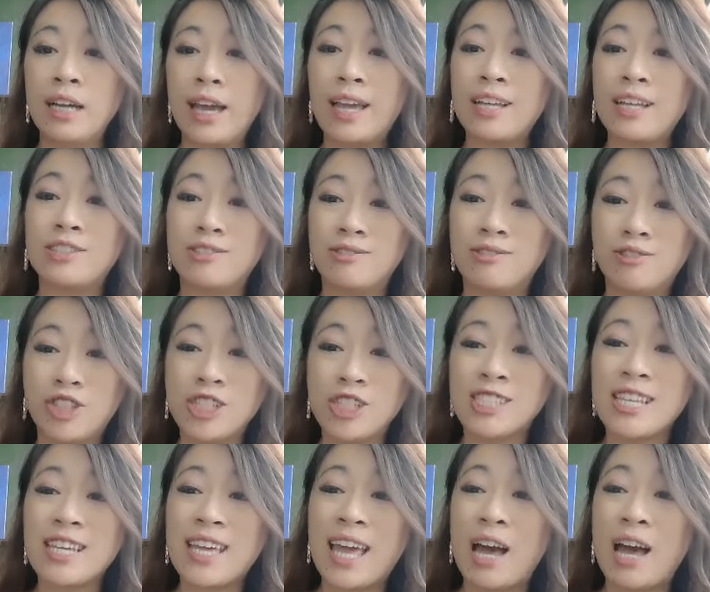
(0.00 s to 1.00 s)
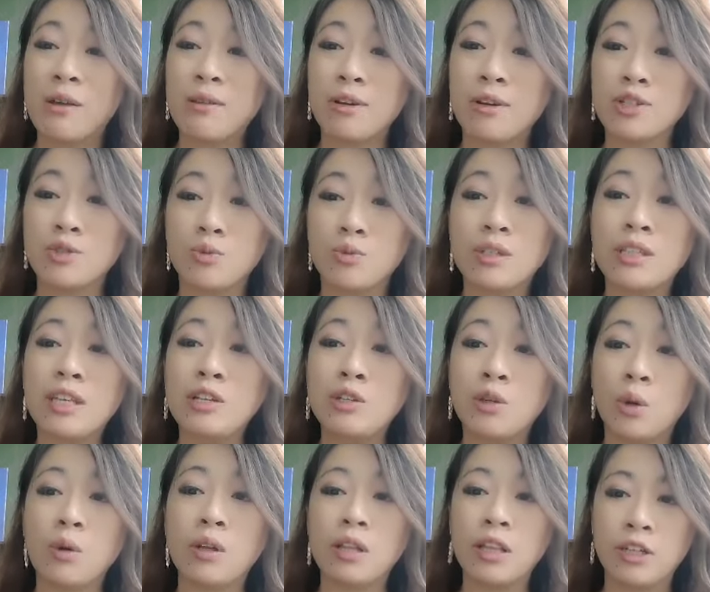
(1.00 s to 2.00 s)
And just like how there's really
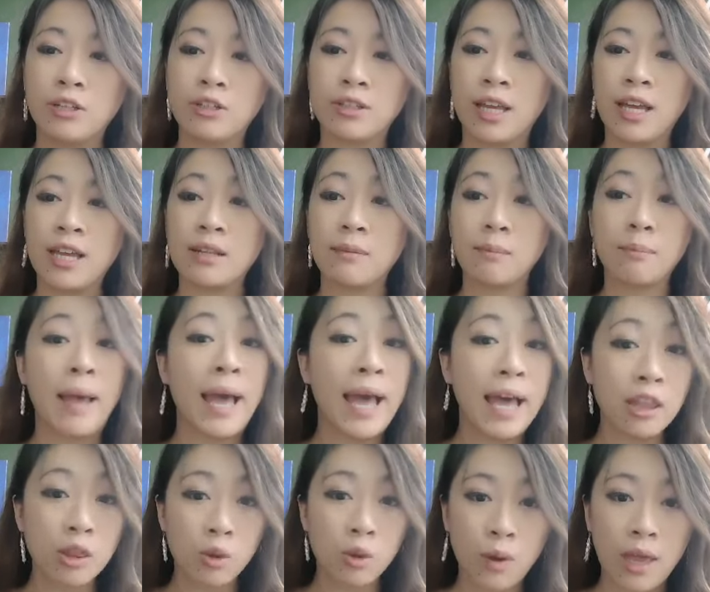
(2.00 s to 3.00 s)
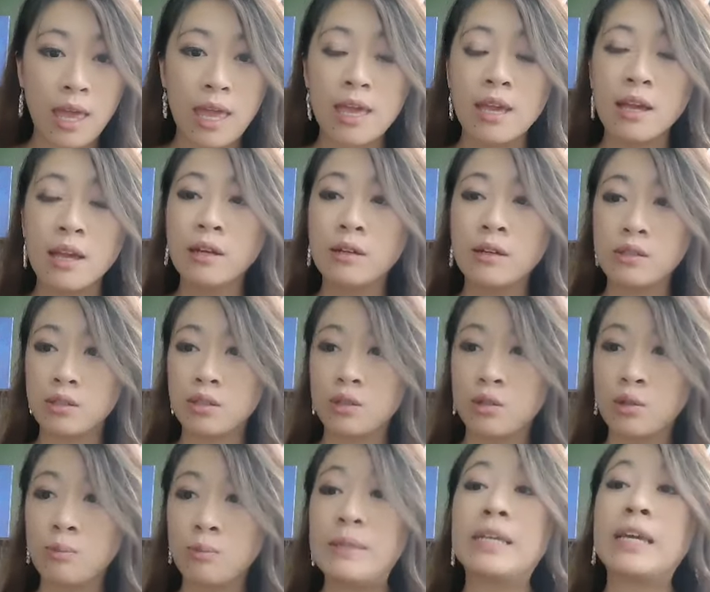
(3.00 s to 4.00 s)
no clear cut pathway
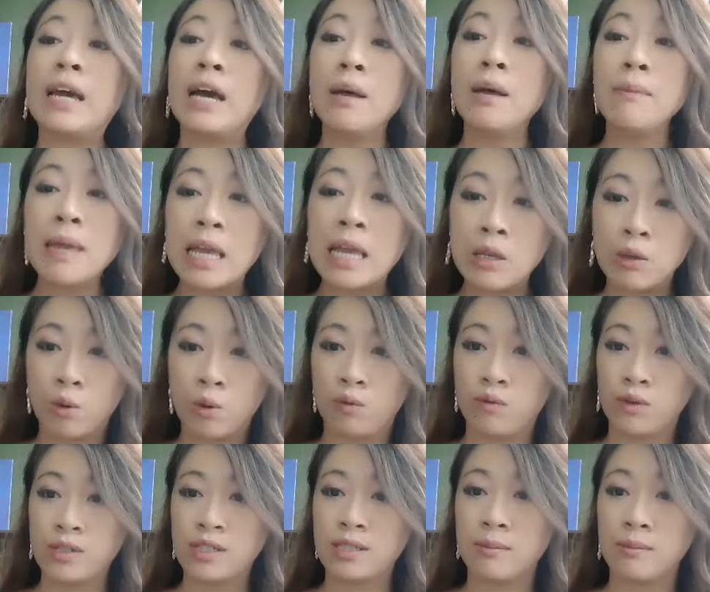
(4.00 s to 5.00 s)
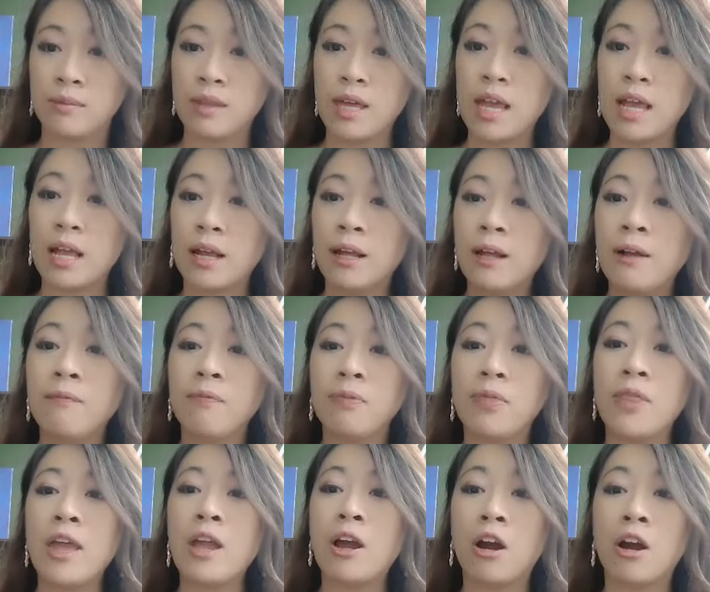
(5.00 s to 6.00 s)
to becoming known for something,
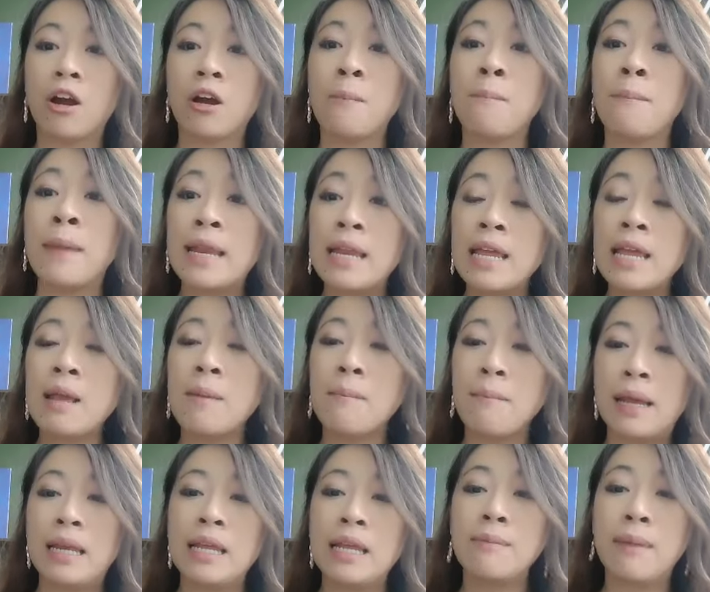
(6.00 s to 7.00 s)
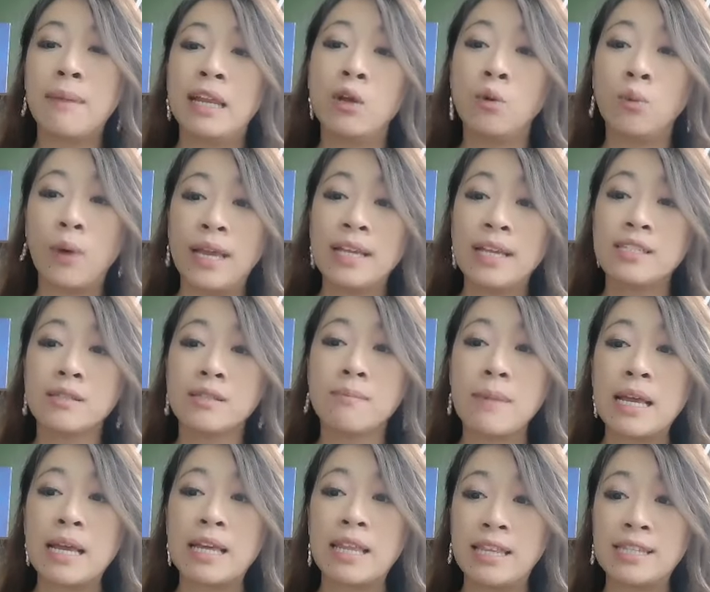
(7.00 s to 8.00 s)
there are many, many, many ways to
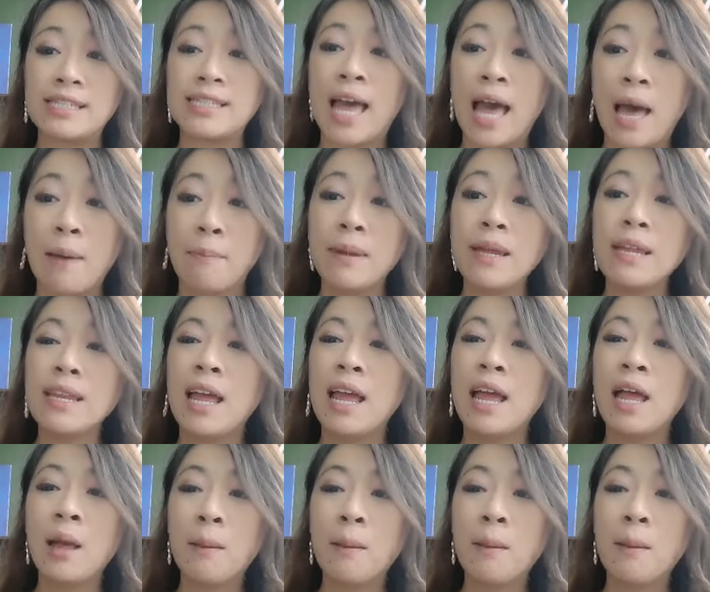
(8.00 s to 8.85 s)
make this happen.